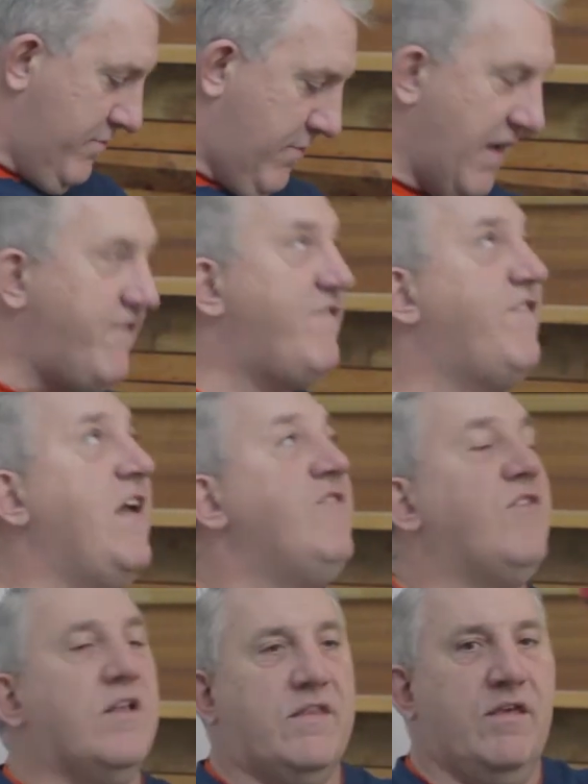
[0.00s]
my
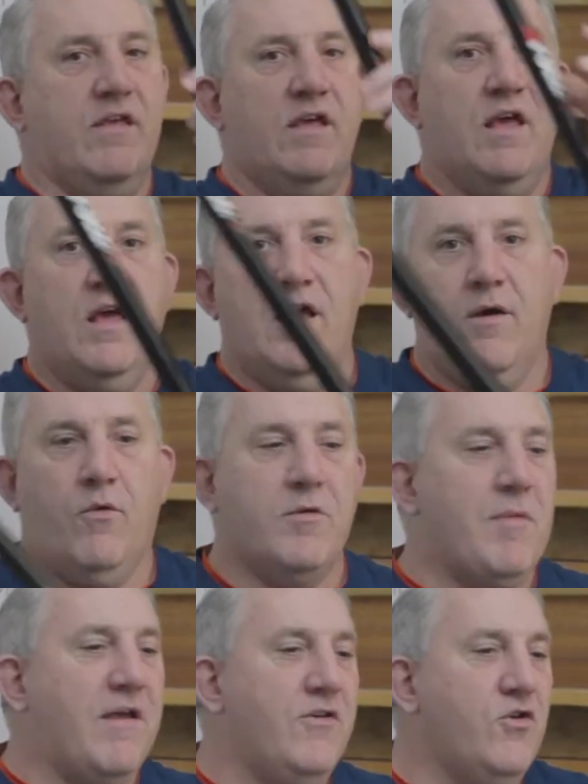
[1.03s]
favorite, one
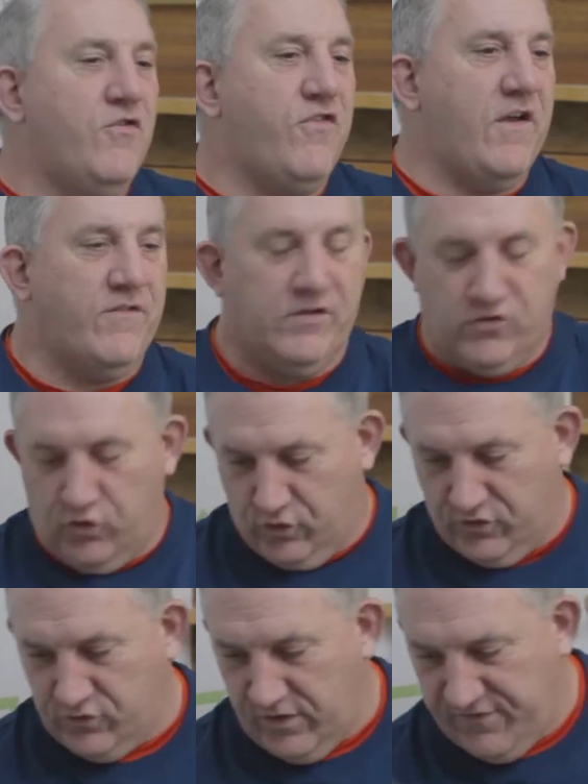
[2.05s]
of my new favorite tools.